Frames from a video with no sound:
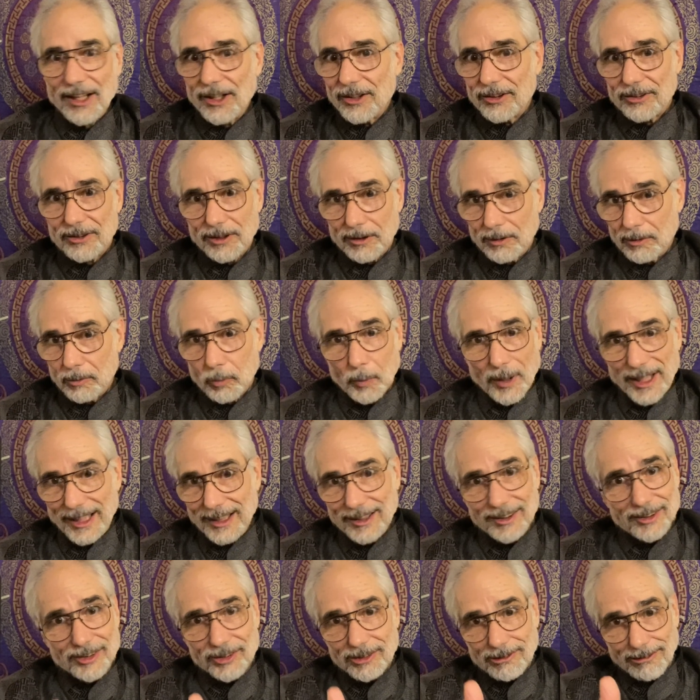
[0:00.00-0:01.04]
To win
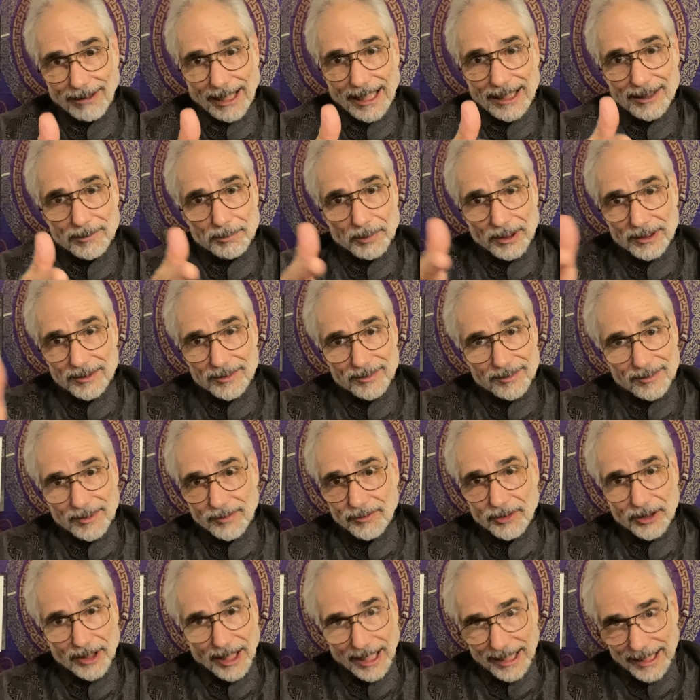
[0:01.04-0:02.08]
is great, but if
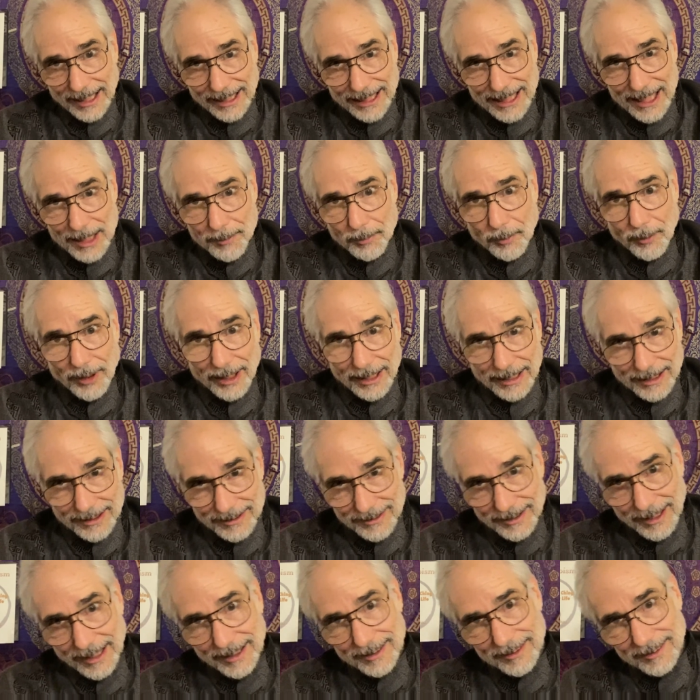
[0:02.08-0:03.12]
you're not going to keep winning,
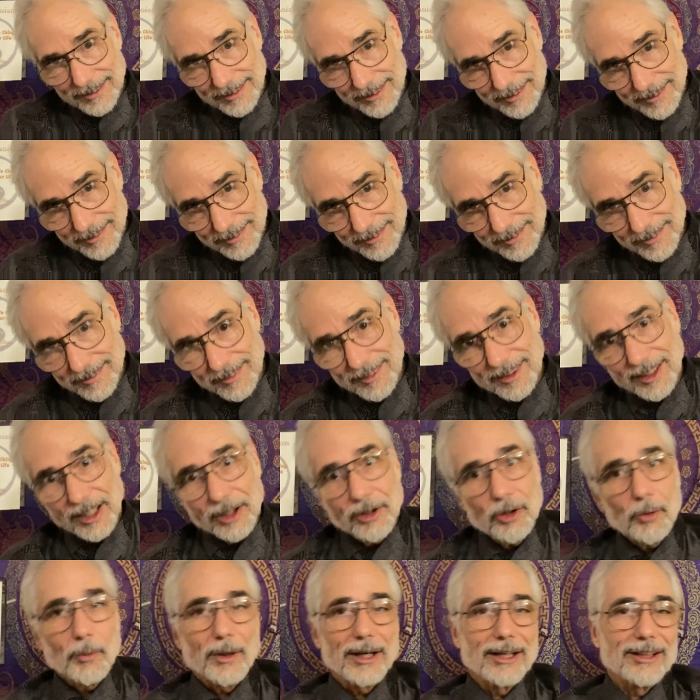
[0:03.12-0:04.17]
then the
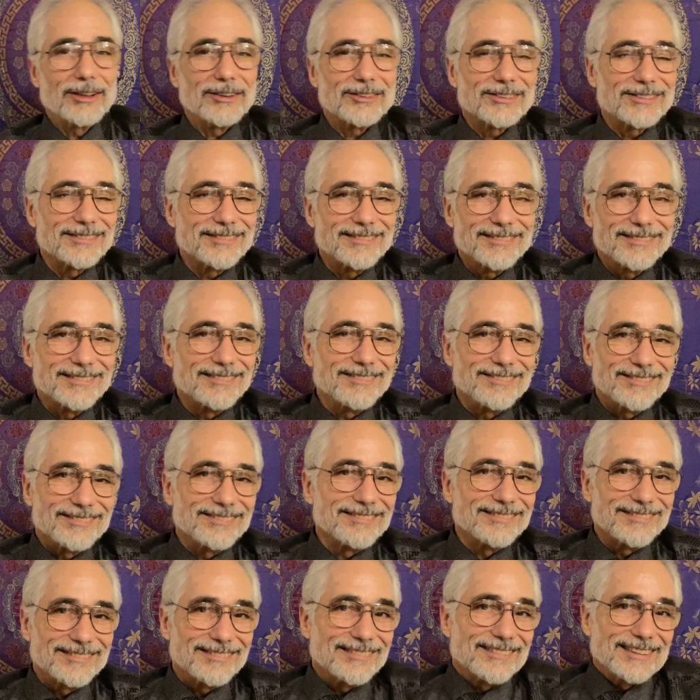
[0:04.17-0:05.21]
new winners,
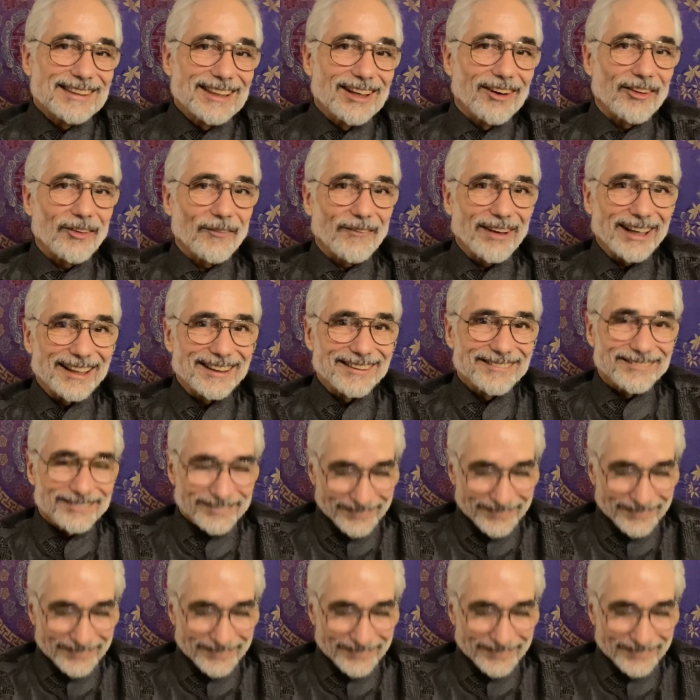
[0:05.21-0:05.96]
you know, the winner.